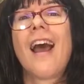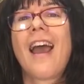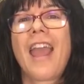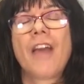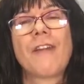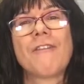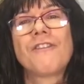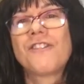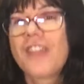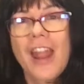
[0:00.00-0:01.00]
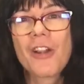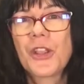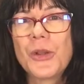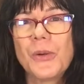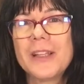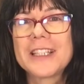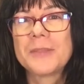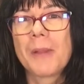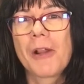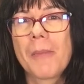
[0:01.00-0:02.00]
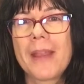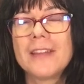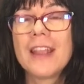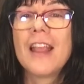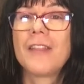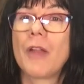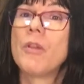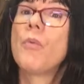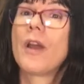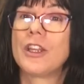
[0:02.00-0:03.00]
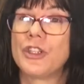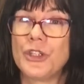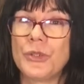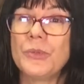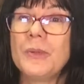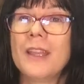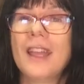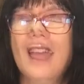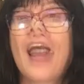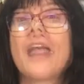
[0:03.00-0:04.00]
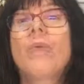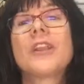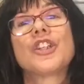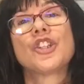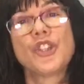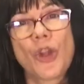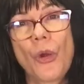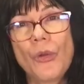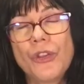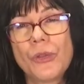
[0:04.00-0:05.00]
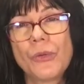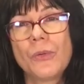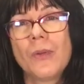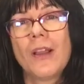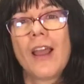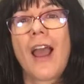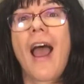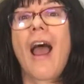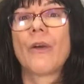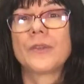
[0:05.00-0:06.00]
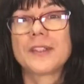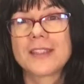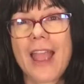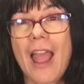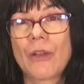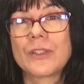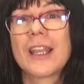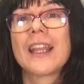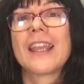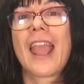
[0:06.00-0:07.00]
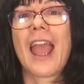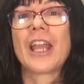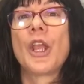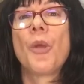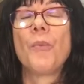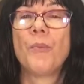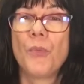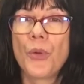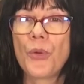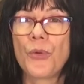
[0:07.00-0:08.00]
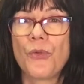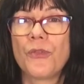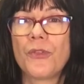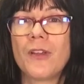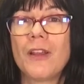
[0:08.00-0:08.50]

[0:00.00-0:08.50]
I have a very cool experiment that we want to do, and I want to show you how sound can move.